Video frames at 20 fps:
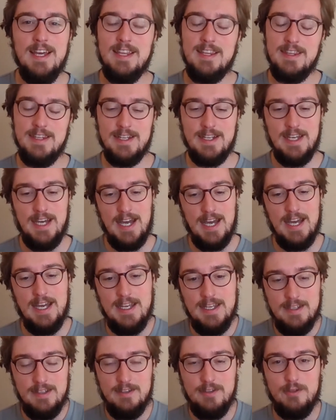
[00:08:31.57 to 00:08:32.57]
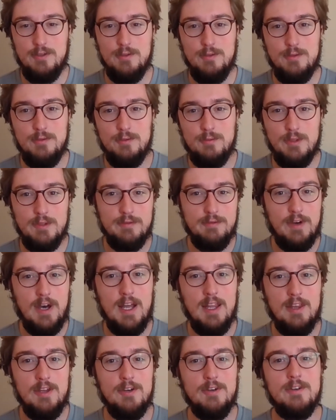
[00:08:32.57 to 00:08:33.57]
The guy who we
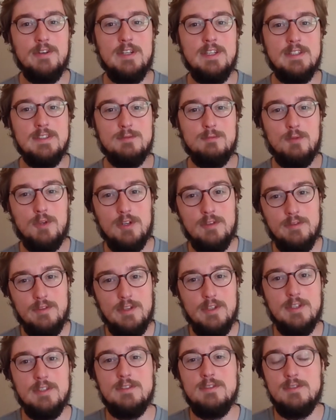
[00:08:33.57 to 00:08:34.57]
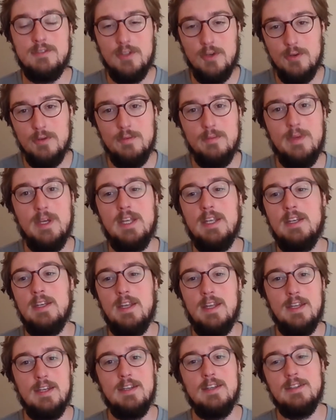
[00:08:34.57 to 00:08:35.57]
follow is one of the stone men,
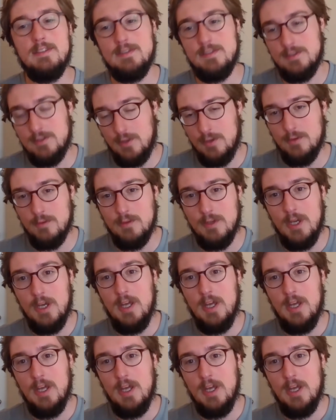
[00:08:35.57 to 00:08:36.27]
and his stone